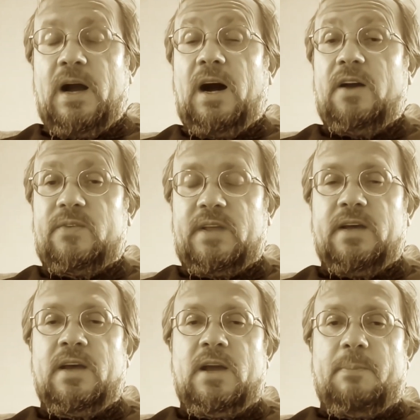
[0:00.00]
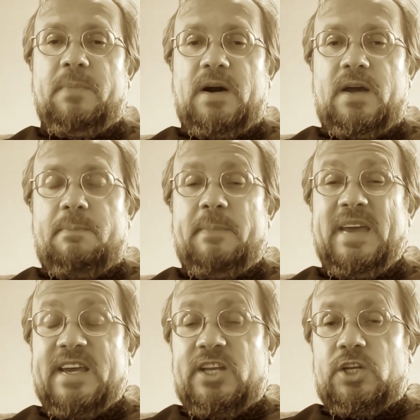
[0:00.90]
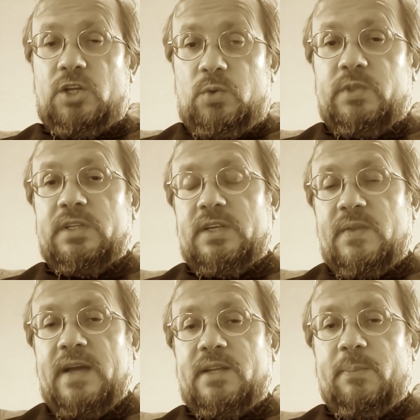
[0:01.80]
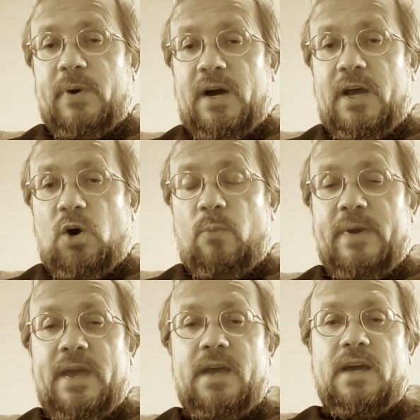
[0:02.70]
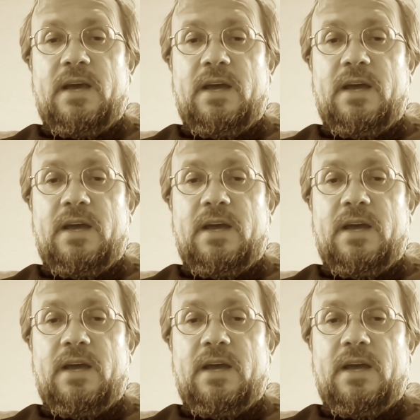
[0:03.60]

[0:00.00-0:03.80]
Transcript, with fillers: either by being included in that empire or being